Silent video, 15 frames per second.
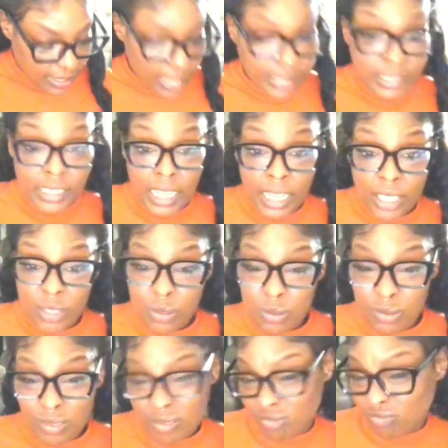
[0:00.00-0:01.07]
I
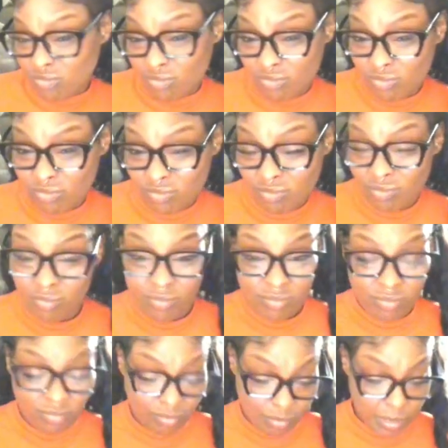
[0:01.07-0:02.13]
channeled,
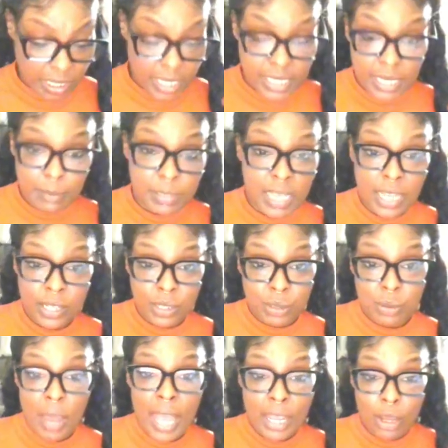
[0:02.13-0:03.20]
because I'm telling
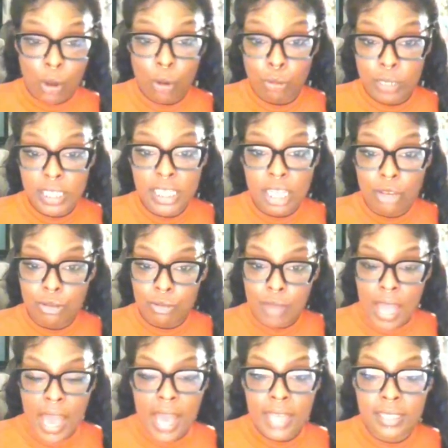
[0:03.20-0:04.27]
you, I can only tell you
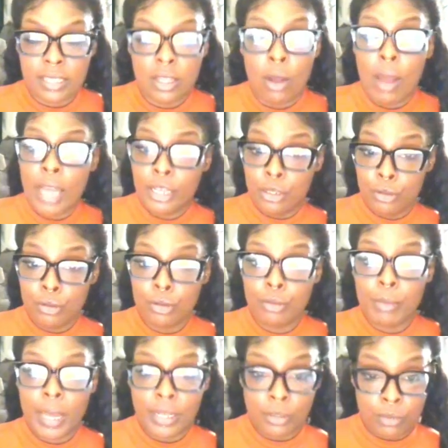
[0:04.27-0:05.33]
guys. No, I
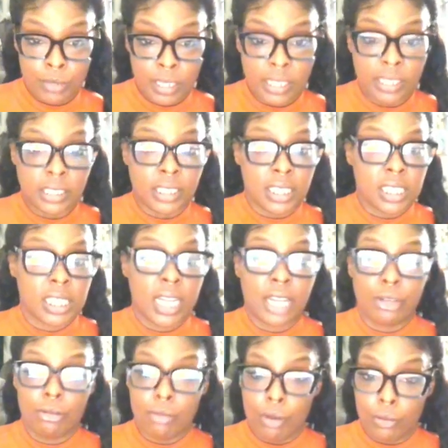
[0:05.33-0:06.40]
do my due diligence, and
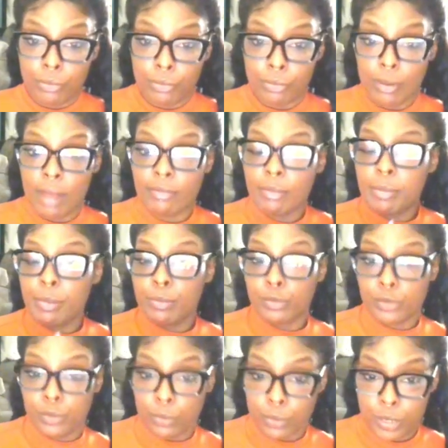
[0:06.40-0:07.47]
I do go through other
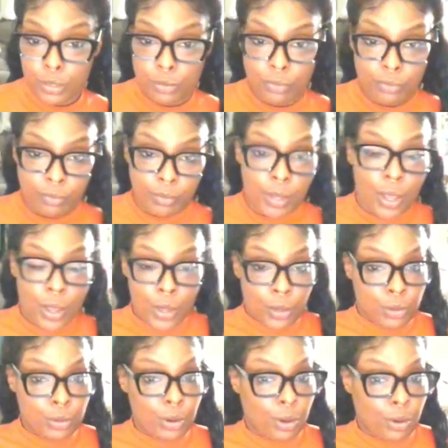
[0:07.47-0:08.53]
people's stories on,
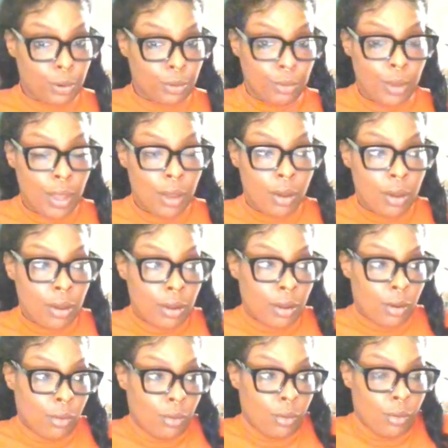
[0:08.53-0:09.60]

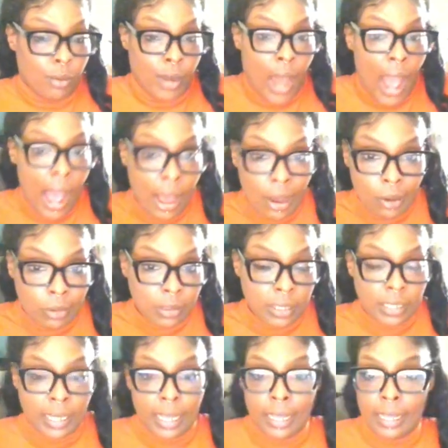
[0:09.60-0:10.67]
on how
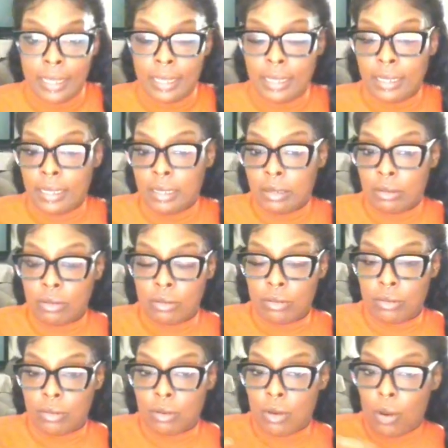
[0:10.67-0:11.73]
did they
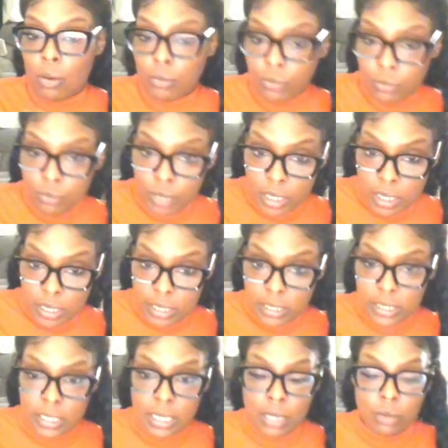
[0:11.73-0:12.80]
go through
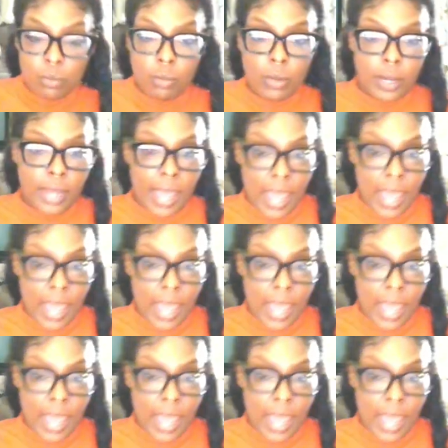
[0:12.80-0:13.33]
this and what